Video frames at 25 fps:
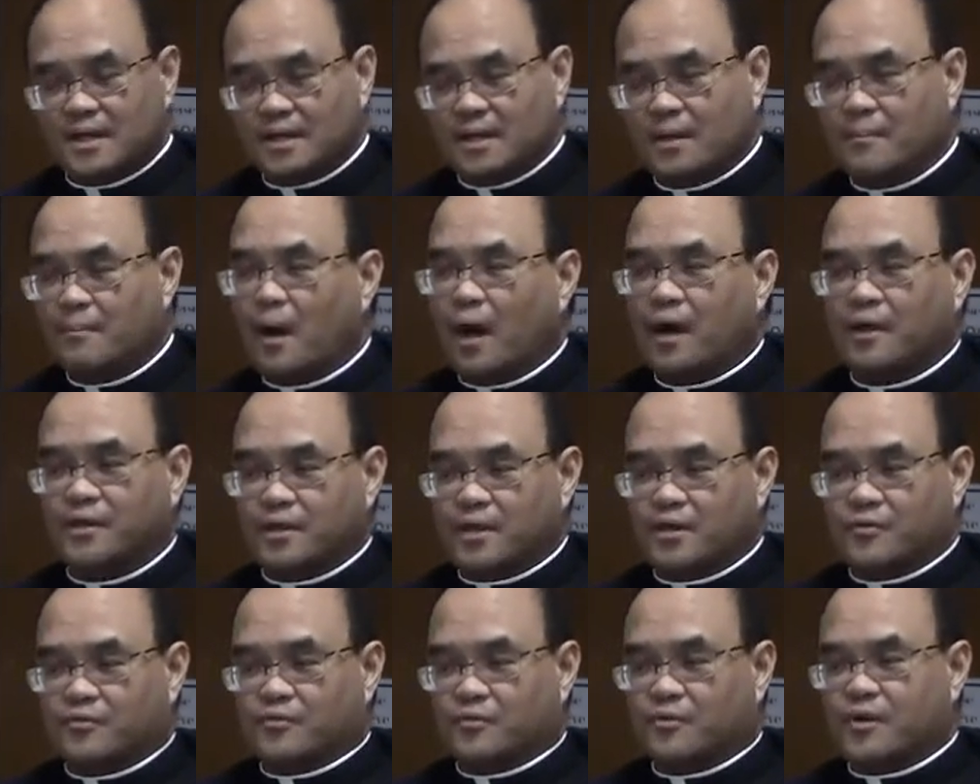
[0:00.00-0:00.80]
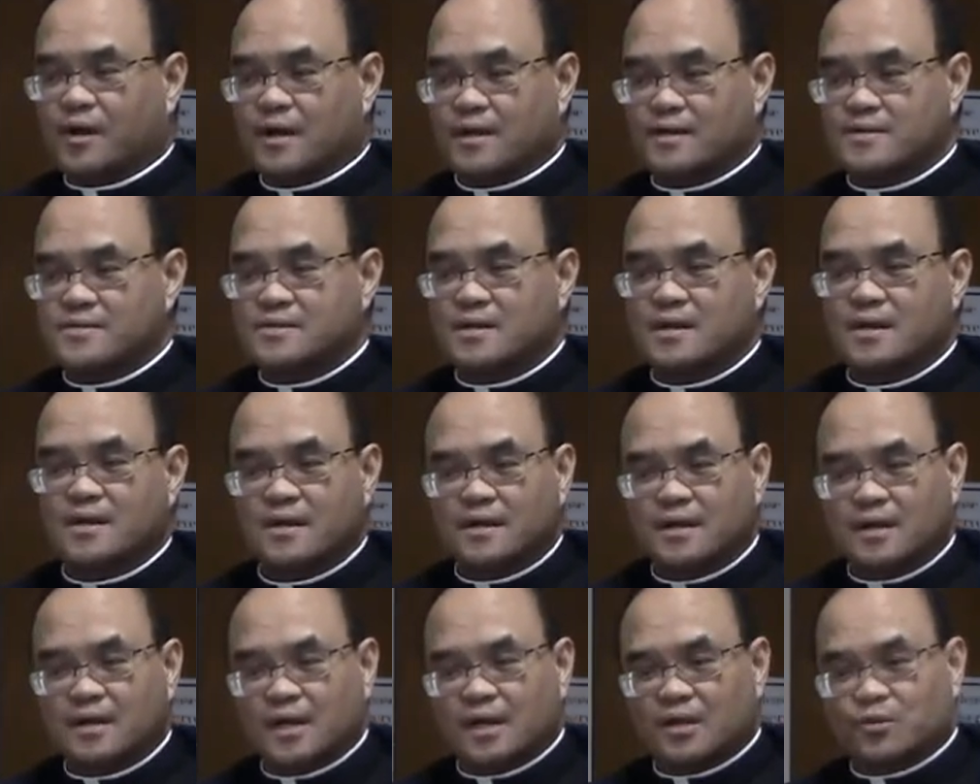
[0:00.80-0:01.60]
the body of Christ,
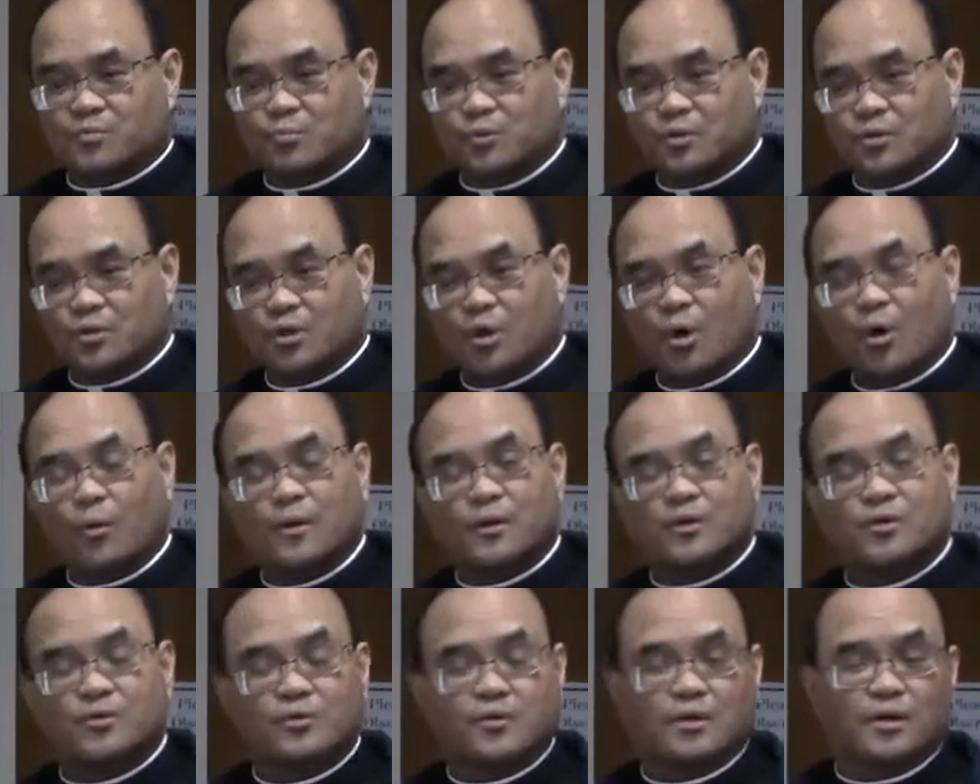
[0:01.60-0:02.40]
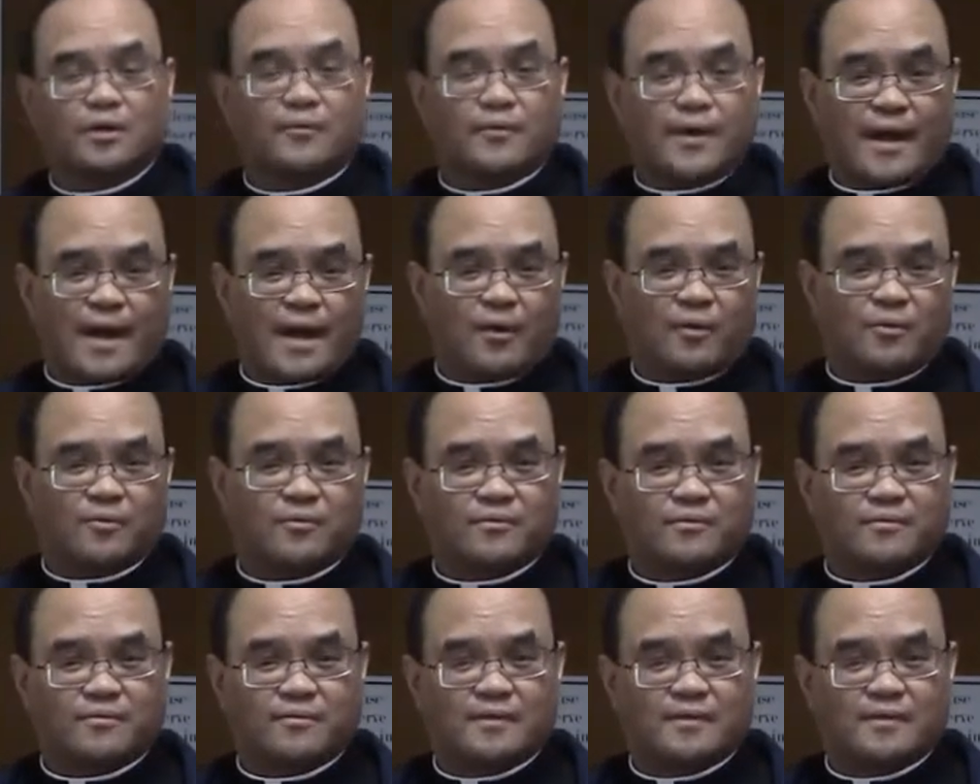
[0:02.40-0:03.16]
it would go into the ground.